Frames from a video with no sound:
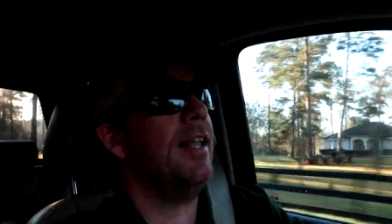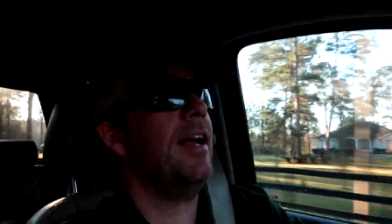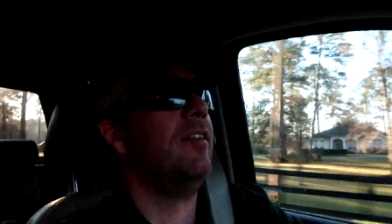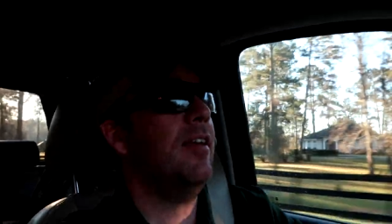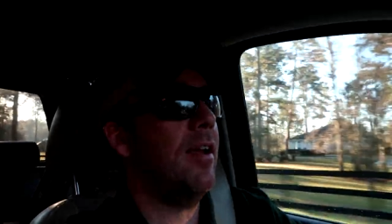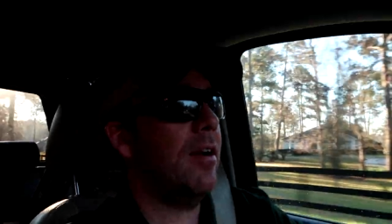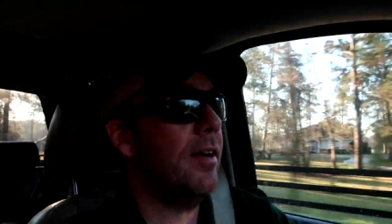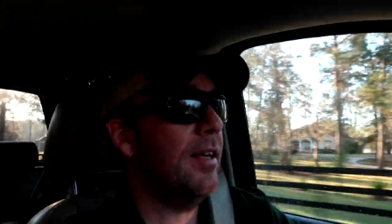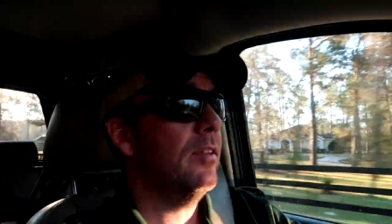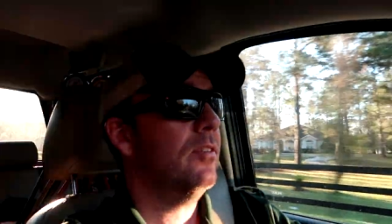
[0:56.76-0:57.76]
I'd like to hear
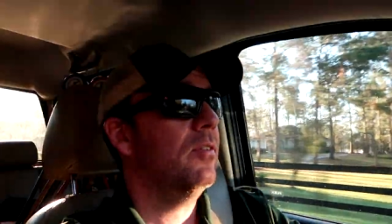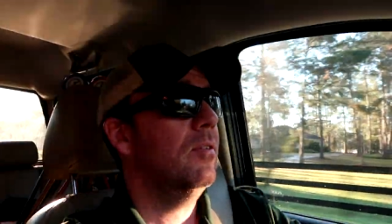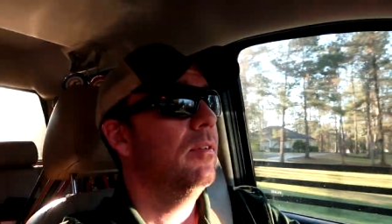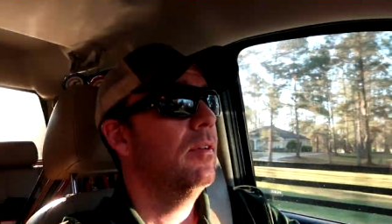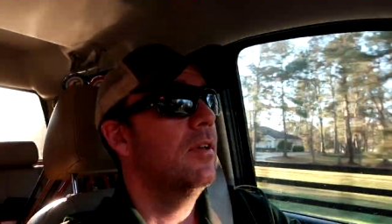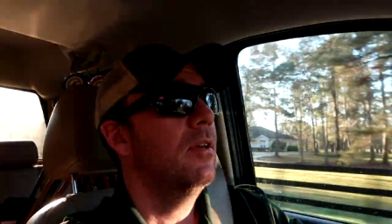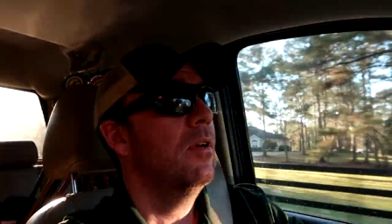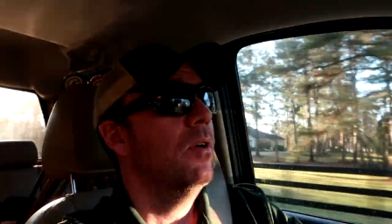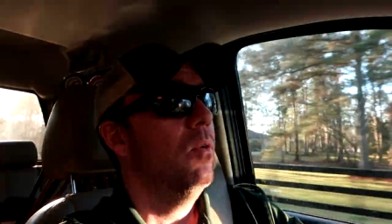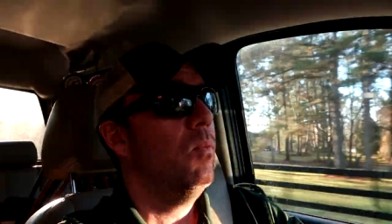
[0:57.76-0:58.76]
is,
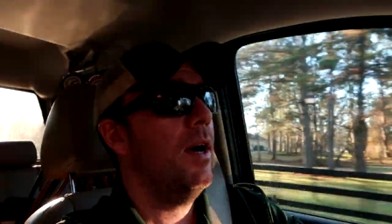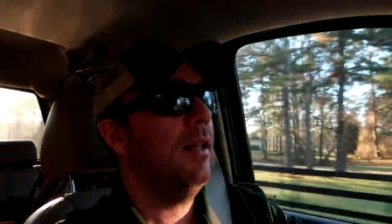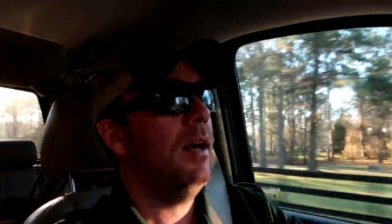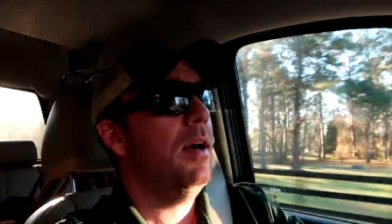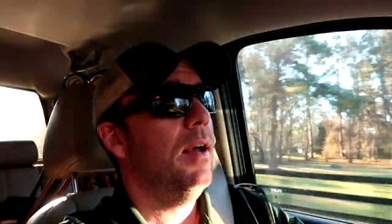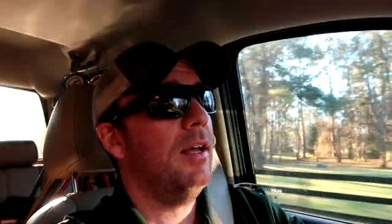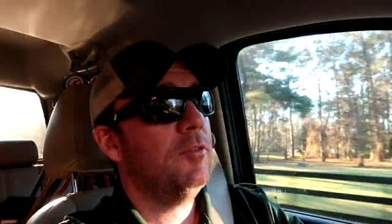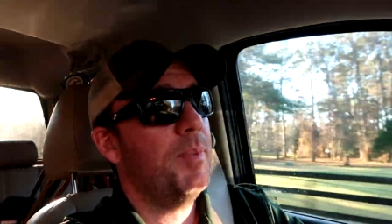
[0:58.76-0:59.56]
well, uh, I